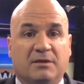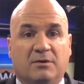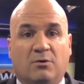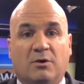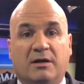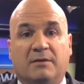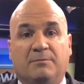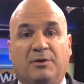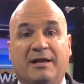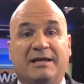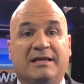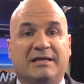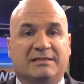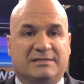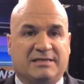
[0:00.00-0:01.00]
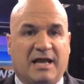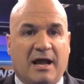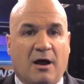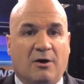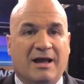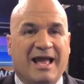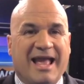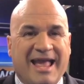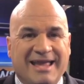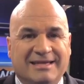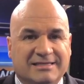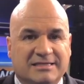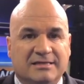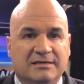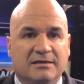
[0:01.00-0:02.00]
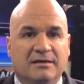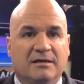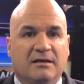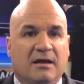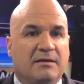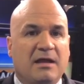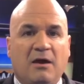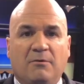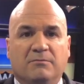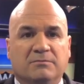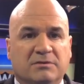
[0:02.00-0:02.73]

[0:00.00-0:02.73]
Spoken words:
that Oregon played against Cal. 8! And now,